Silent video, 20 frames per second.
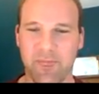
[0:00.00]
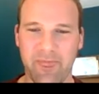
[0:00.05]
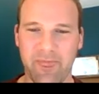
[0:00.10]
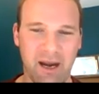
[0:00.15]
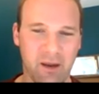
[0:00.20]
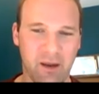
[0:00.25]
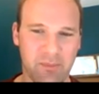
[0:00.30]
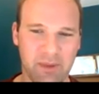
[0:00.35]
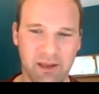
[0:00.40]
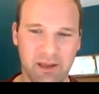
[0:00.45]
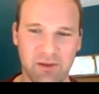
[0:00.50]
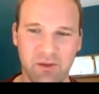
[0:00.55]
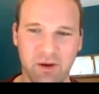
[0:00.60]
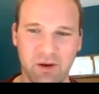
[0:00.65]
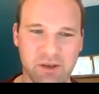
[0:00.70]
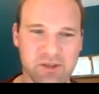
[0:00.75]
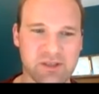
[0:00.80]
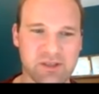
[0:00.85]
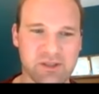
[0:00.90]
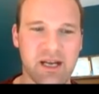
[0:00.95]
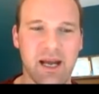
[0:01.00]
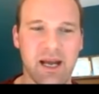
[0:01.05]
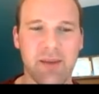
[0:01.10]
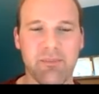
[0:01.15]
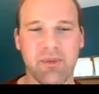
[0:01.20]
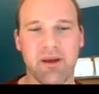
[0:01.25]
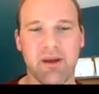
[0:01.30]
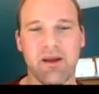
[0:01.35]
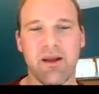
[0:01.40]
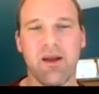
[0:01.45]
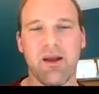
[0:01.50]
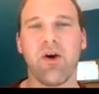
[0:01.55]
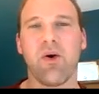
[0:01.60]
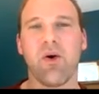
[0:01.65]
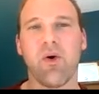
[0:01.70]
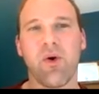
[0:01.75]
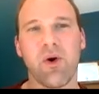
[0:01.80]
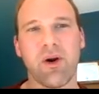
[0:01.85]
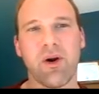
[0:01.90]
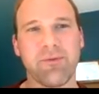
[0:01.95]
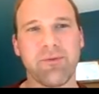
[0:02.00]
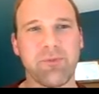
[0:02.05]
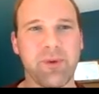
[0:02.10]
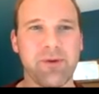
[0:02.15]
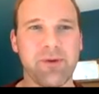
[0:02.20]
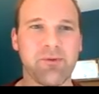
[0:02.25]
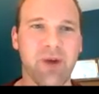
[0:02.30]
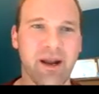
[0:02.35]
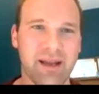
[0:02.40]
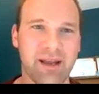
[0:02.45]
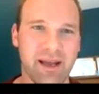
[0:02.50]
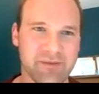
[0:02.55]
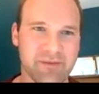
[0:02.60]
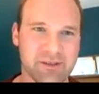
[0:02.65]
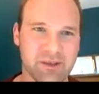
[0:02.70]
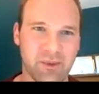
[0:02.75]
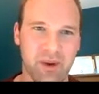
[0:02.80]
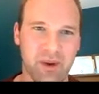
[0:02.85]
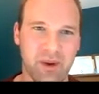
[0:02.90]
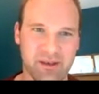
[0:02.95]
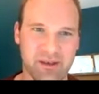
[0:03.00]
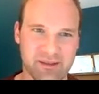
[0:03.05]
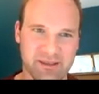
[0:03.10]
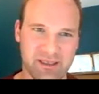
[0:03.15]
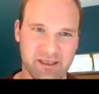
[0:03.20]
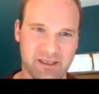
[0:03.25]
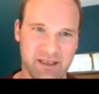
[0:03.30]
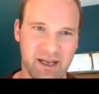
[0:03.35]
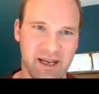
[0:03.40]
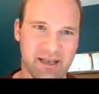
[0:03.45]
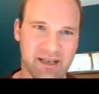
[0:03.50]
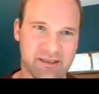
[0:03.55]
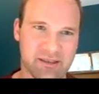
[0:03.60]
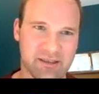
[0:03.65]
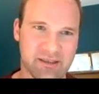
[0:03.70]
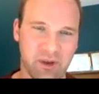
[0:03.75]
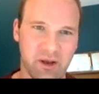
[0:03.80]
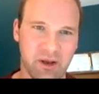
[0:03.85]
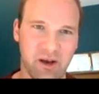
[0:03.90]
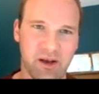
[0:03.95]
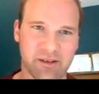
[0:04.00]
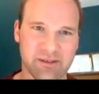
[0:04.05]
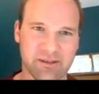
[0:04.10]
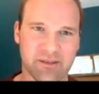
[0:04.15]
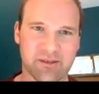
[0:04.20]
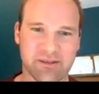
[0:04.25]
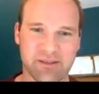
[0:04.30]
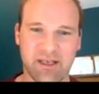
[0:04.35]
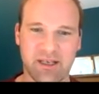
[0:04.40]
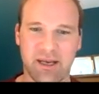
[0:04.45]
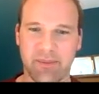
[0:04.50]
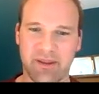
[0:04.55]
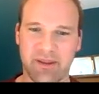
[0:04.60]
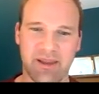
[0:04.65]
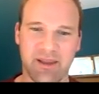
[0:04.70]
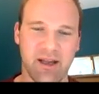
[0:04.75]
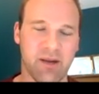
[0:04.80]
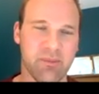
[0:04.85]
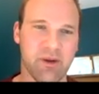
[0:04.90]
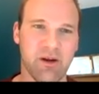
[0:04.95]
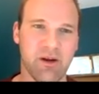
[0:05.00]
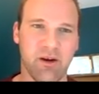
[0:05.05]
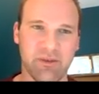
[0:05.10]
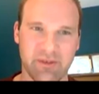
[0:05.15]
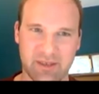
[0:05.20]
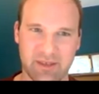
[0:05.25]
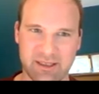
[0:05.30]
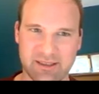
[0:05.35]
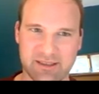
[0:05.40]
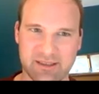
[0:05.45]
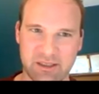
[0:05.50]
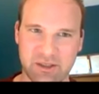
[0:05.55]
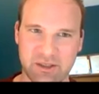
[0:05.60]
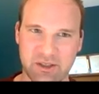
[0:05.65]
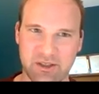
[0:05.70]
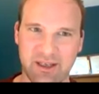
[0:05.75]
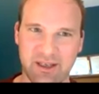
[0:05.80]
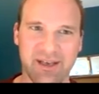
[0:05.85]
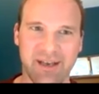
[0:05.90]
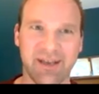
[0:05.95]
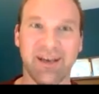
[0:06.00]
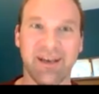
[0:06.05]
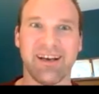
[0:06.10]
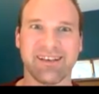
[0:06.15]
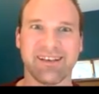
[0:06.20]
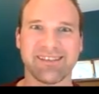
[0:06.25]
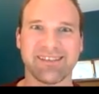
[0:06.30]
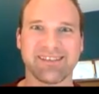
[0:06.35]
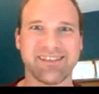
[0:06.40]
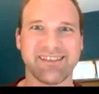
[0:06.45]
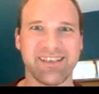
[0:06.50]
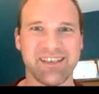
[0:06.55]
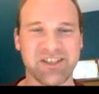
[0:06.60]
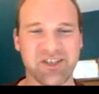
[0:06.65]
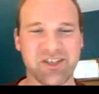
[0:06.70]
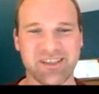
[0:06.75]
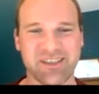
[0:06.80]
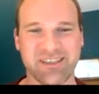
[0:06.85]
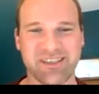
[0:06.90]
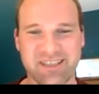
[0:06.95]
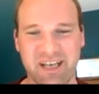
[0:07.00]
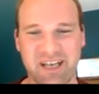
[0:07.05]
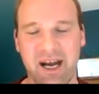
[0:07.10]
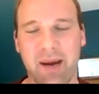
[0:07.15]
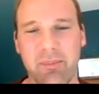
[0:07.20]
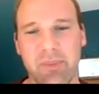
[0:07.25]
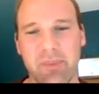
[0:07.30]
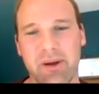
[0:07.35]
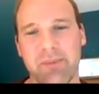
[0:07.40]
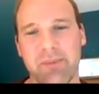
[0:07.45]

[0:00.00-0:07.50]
That'll be a large stop. Or if we run out of squares to test, we'll also stop. And that'll be called an extinction stop.